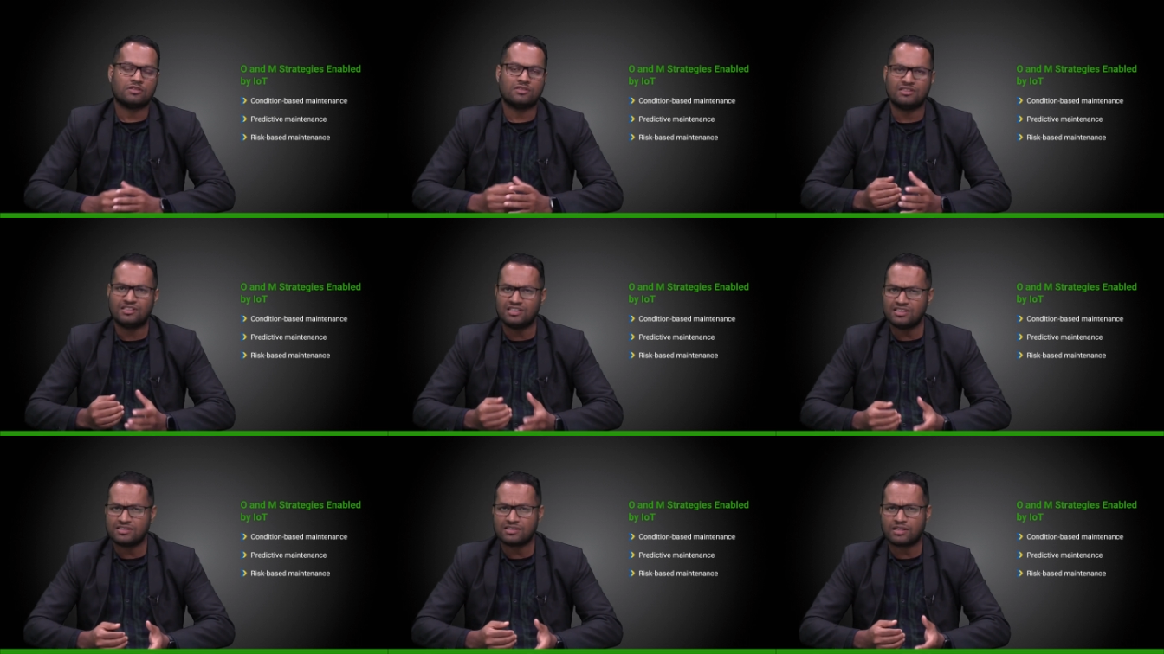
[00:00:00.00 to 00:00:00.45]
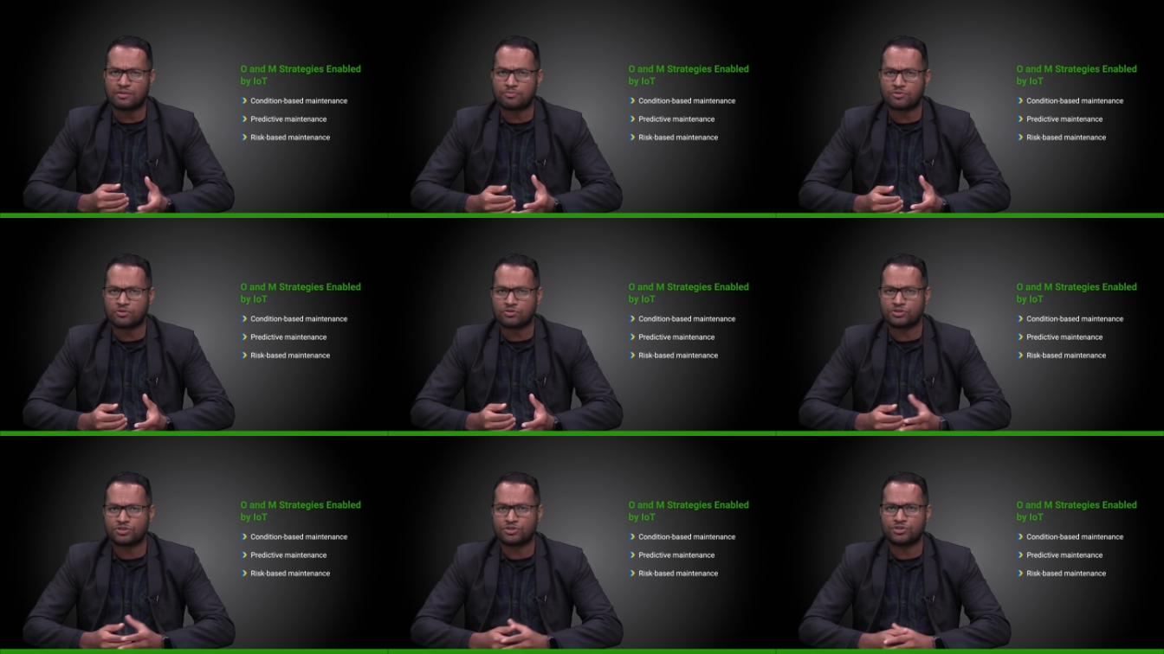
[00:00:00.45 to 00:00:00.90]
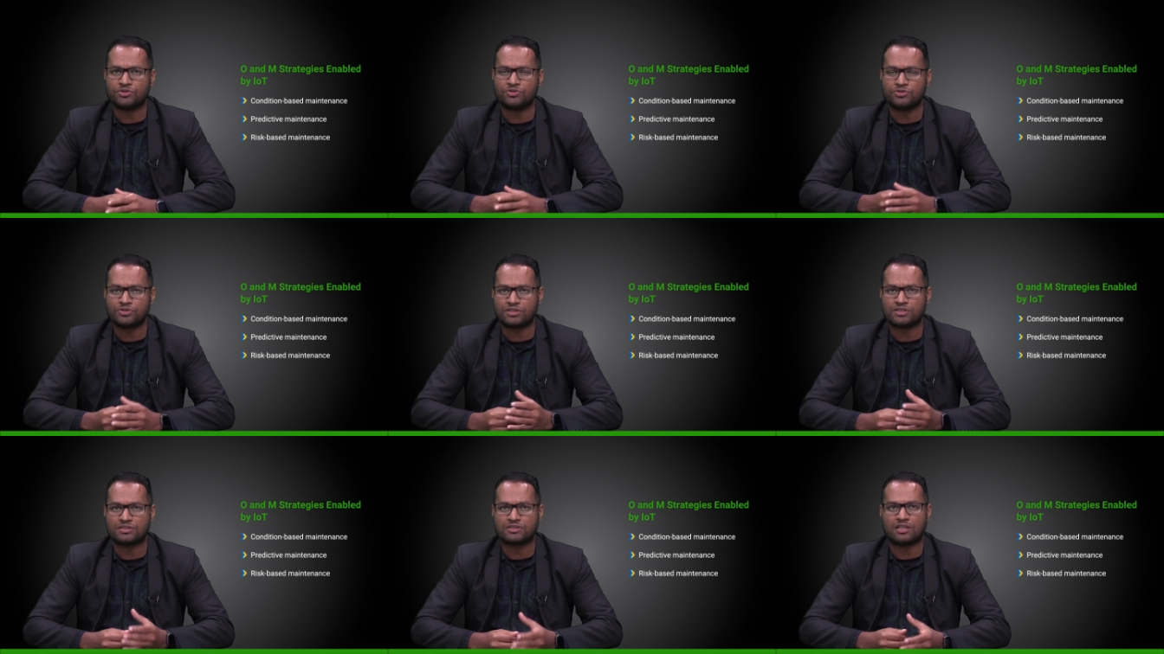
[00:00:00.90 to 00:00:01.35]
This approach
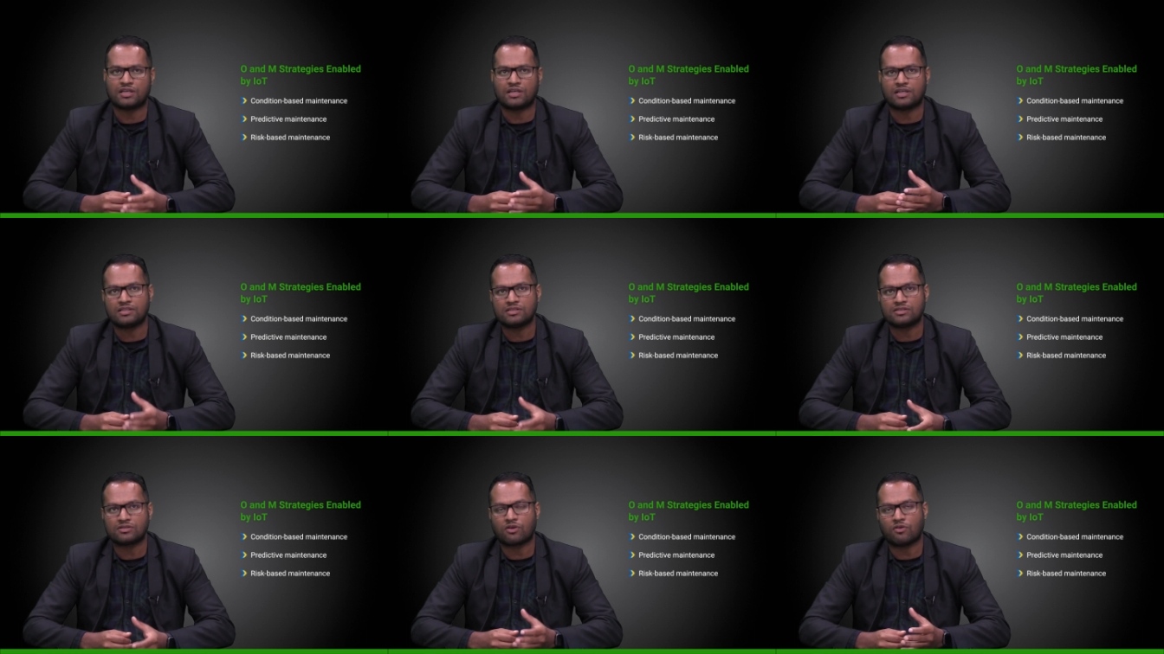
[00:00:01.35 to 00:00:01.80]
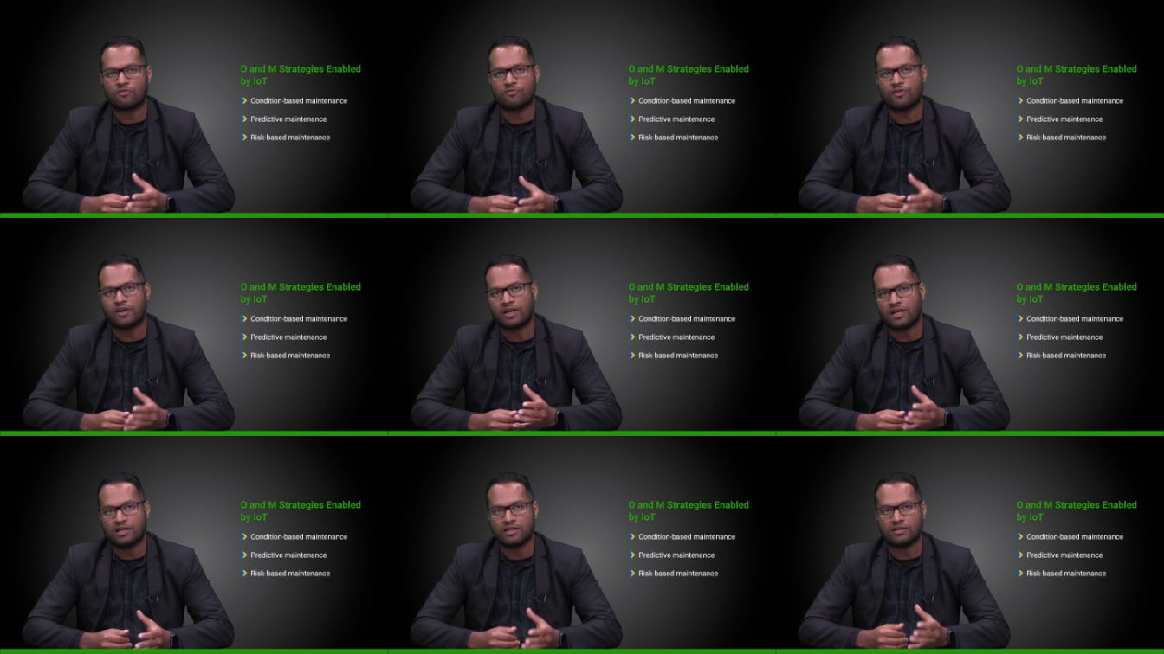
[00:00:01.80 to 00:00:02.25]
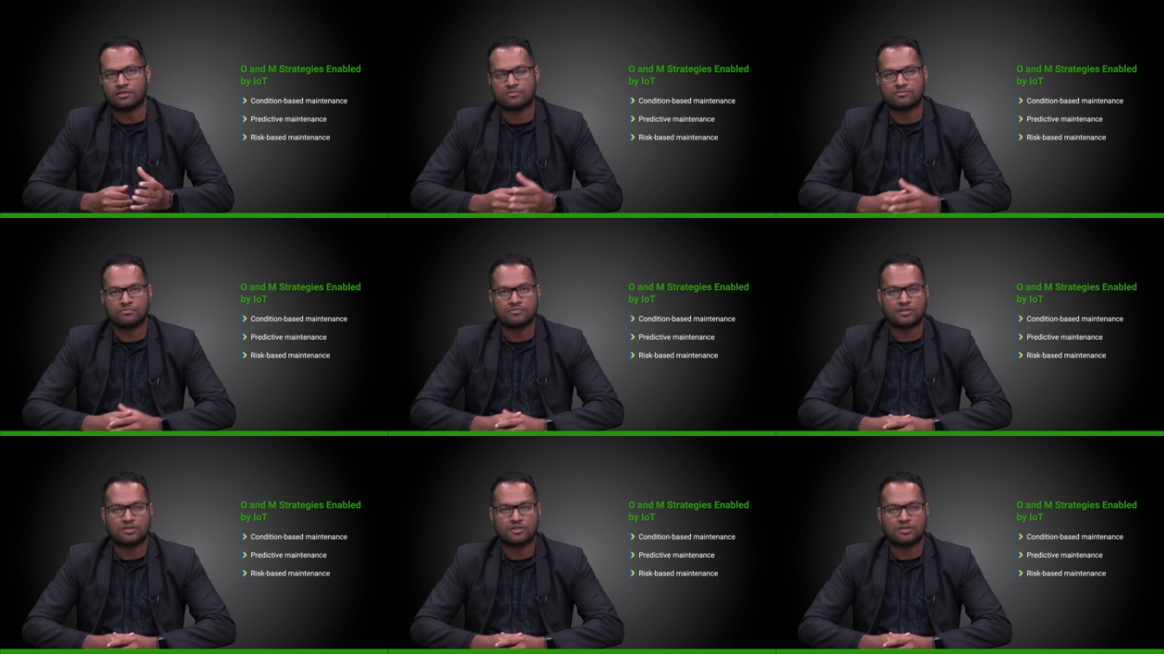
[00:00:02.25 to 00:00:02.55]
uses the risk of failure